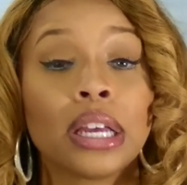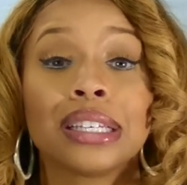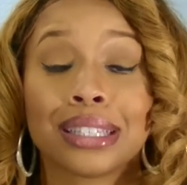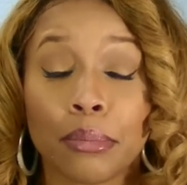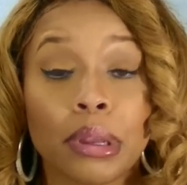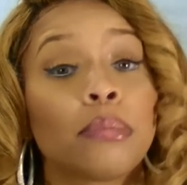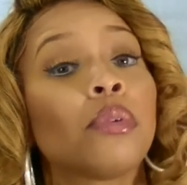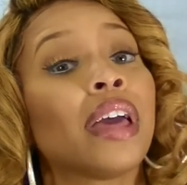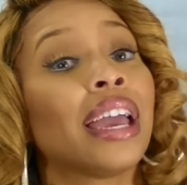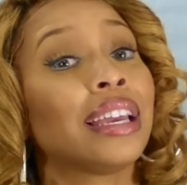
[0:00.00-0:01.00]
Some people
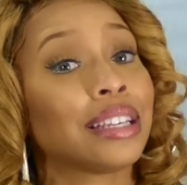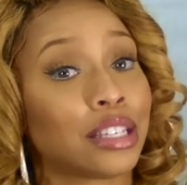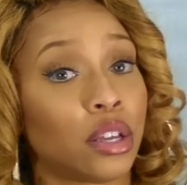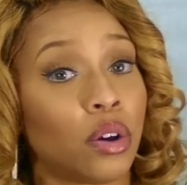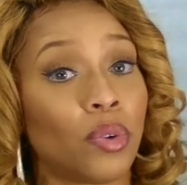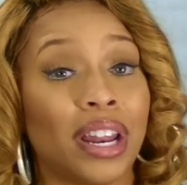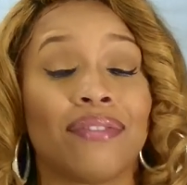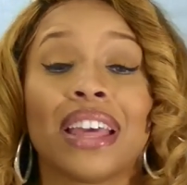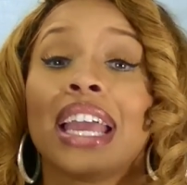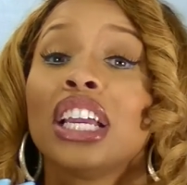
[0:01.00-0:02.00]
that is, though, and
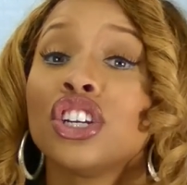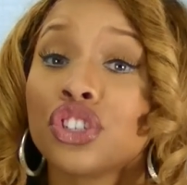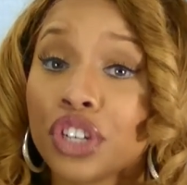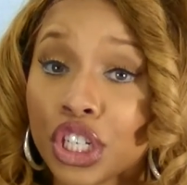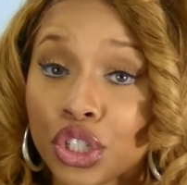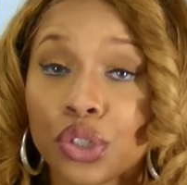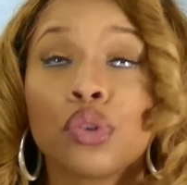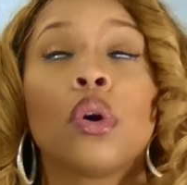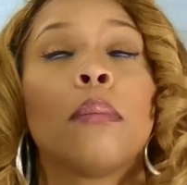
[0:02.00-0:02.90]
if that is your issue,